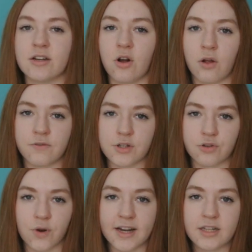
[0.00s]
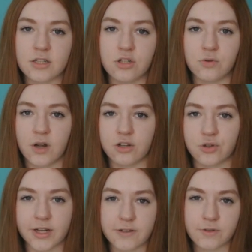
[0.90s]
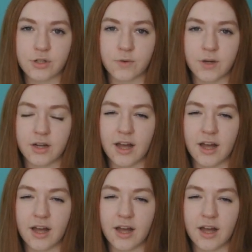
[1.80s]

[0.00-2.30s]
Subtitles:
then all of your credits do not transfer to